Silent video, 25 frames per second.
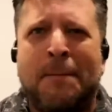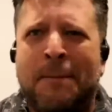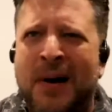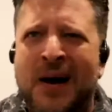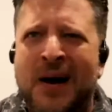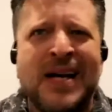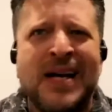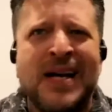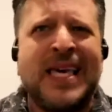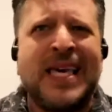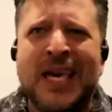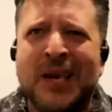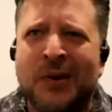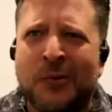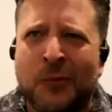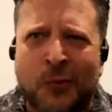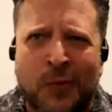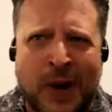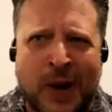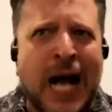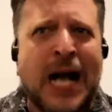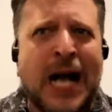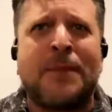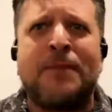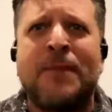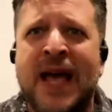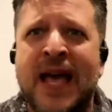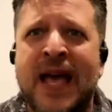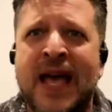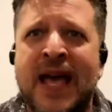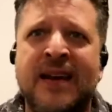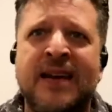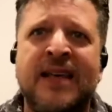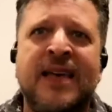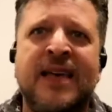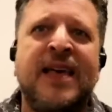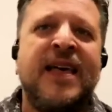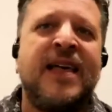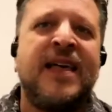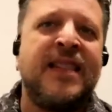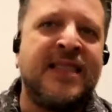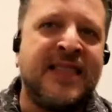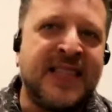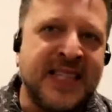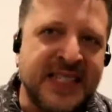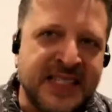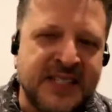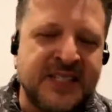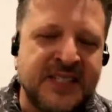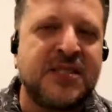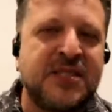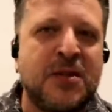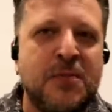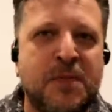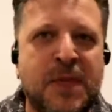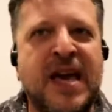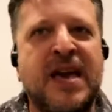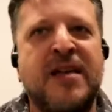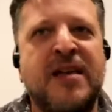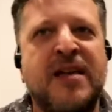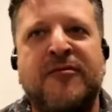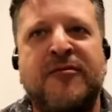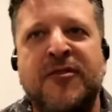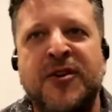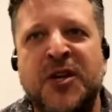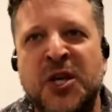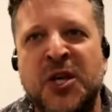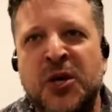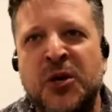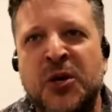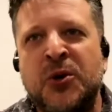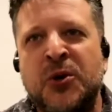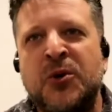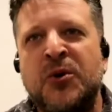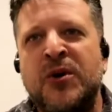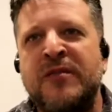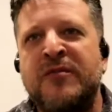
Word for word: punky rock band, this is the band for you.